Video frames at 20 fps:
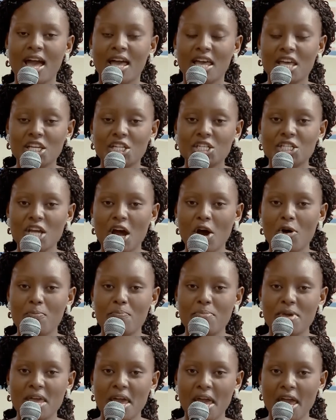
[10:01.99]
He shall
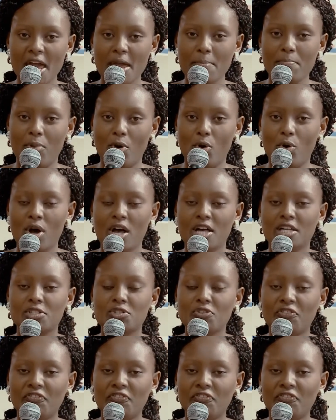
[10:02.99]
be able to